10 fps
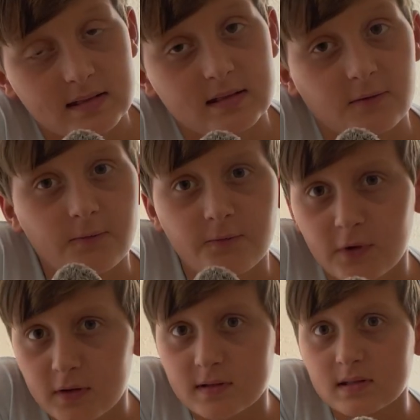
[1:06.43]
is the
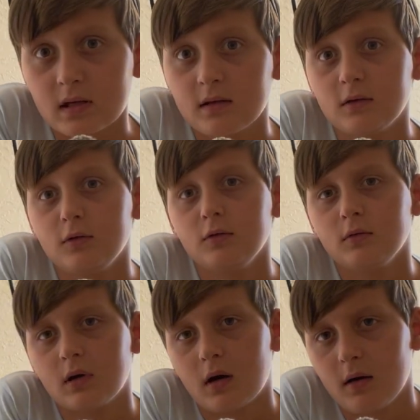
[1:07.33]
first new
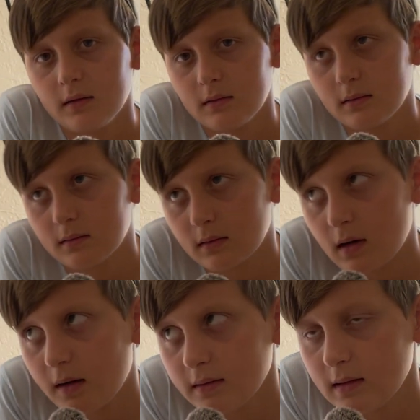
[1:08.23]

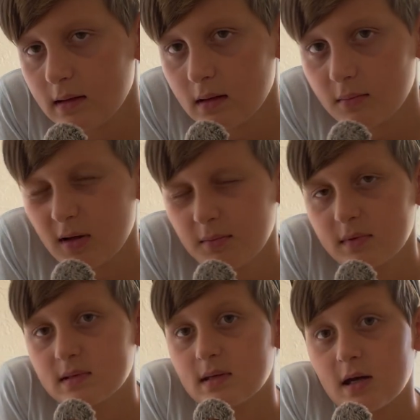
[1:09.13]
condominium
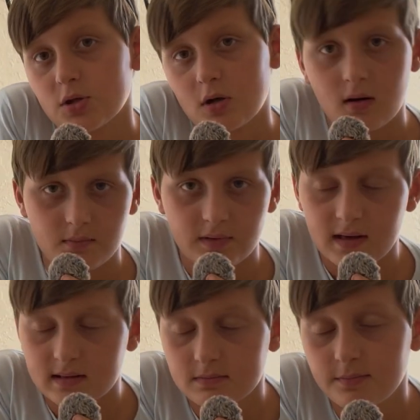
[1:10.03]
slash
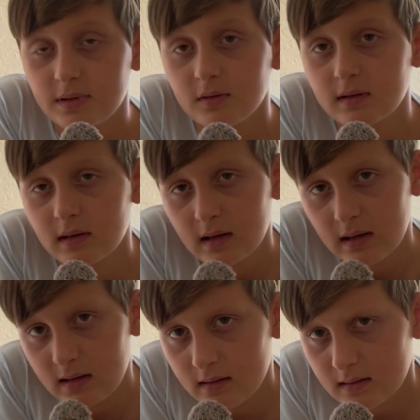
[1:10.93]
complex built
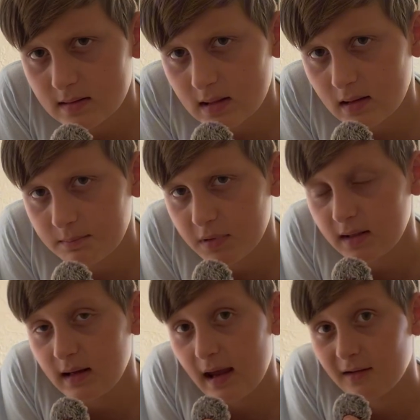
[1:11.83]
in the St.
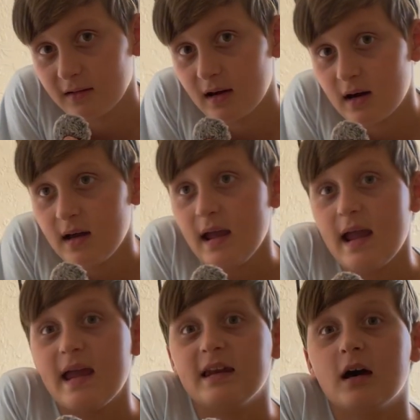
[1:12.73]
Pete area
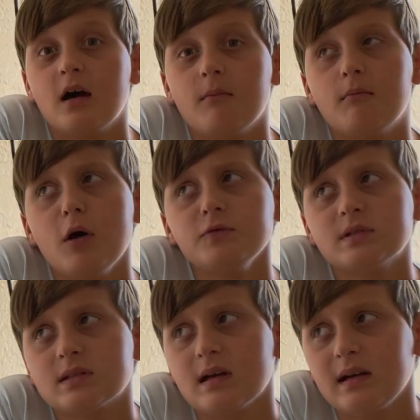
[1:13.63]
in
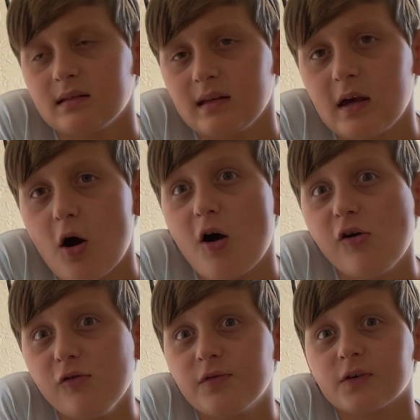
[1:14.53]
most likely
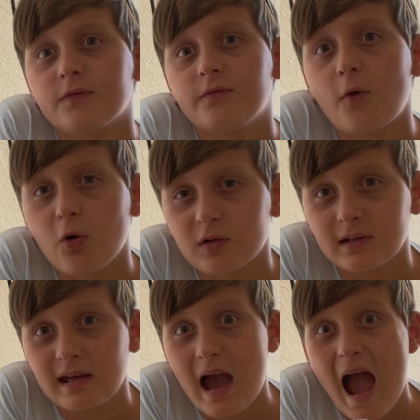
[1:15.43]
over
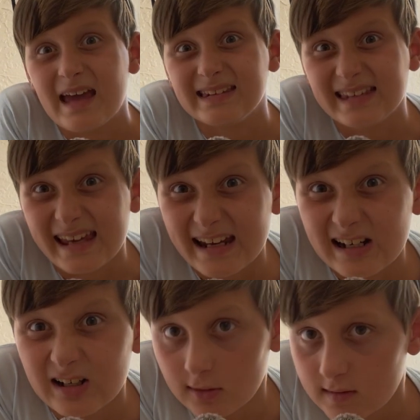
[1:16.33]
40
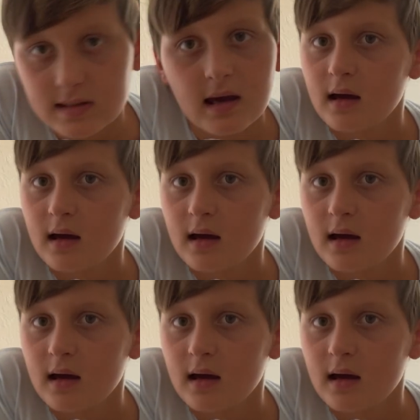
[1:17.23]
years.